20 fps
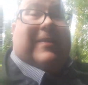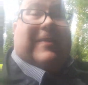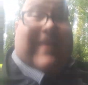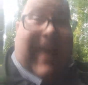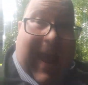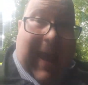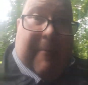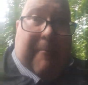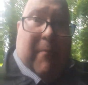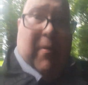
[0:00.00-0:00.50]

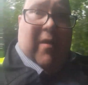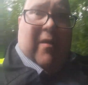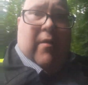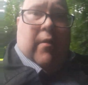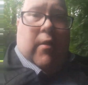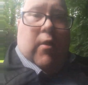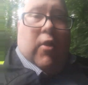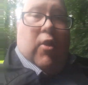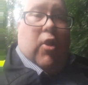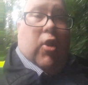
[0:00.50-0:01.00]
them
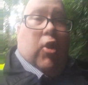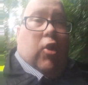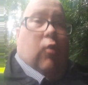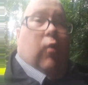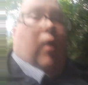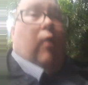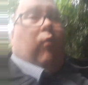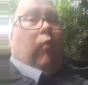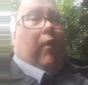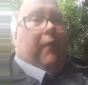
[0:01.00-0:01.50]

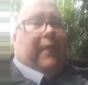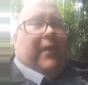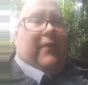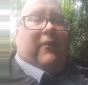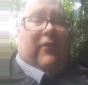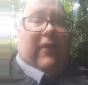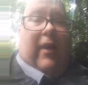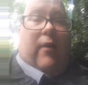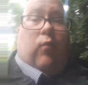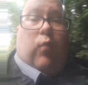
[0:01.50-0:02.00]
who are what they
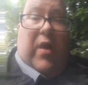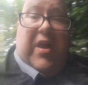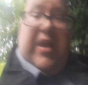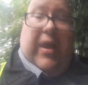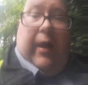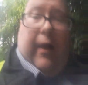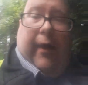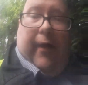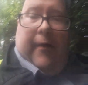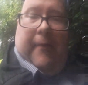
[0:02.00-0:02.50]
say we
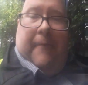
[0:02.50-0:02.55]
are.